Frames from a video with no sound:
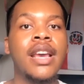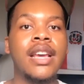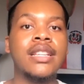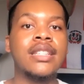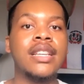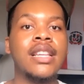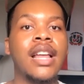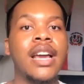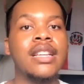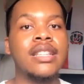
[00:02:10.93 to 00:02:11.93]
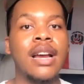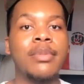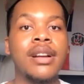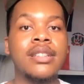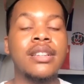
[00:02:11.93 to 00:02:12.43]
and see like, is that
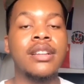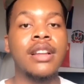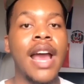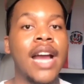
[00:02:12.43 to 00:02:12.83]
person